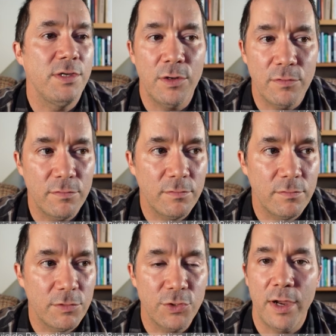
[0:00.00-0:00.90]
you know,
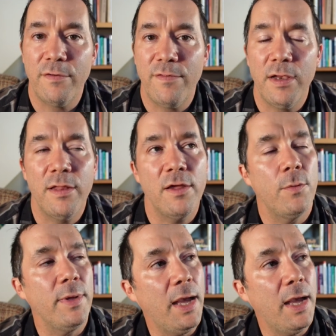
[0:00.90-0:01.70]
try to find therapy.